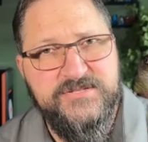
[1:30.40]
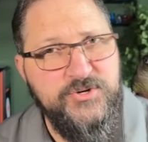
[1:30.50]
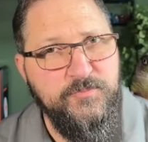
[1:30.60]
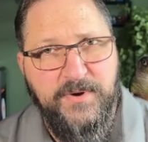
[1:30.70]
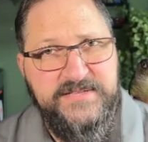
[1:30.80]

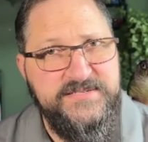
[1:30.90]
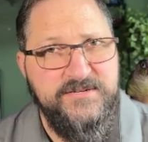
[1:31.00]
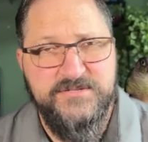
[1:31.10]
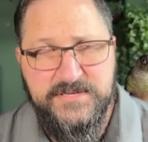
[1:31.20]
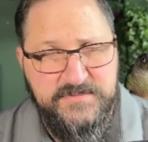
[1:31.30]
no brain
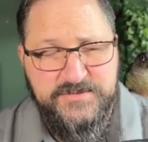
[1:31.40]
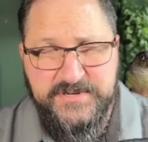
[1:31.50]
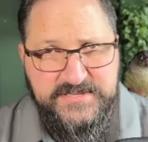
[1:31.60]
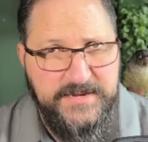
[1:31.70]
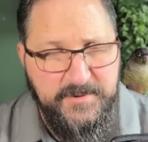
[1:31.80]
cells in between
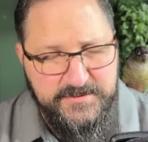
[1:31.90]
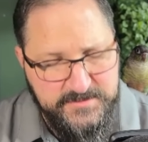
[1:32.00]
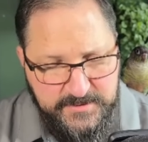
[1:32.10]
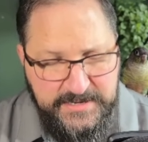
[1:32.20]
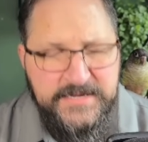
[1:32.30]
his eyeballs.
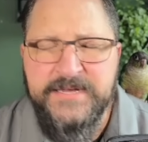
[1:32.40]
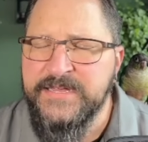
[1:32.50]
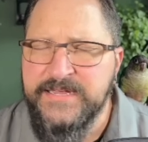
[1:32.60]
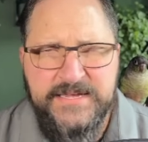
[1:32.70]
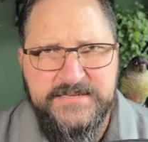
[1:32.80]
Okay,
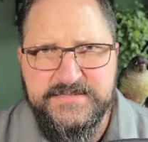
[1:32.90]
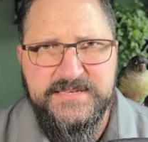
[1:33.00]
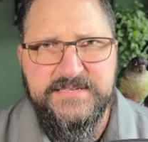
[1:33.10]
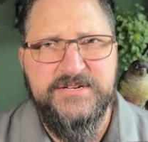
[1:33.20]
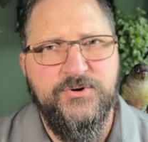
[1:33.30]

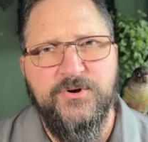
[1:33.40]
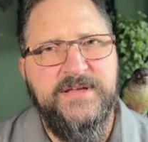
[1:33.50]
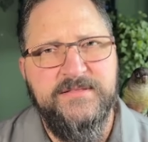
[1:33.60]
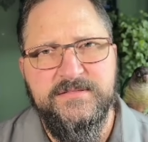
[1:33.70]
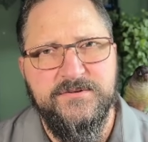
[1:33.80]
he's a
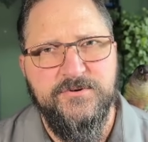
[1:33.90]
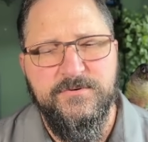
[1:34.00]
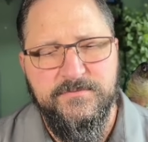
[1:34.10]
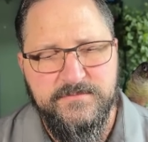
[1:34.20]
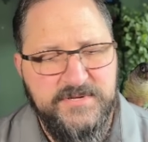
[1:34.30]
great
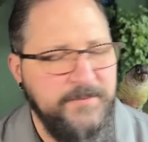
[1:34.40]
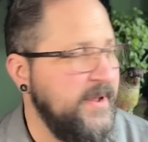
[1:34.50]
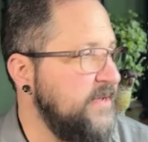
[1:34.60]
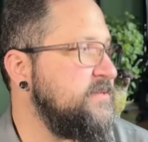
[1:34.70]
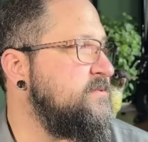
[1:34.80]
little
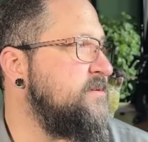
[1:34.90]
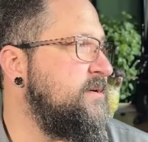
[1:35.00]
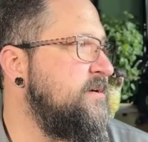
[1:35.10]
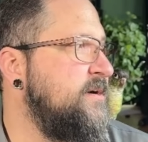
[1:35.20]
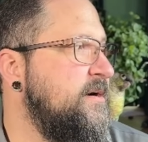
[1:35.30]
companion.
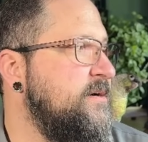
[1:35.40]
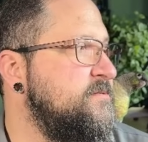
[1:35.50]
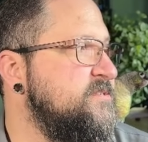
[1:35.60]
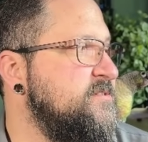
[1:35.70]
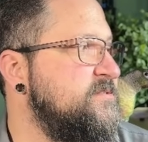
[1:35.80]

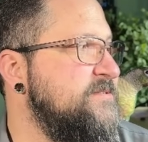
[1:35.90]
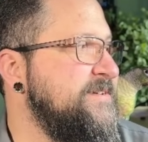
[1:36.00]
Just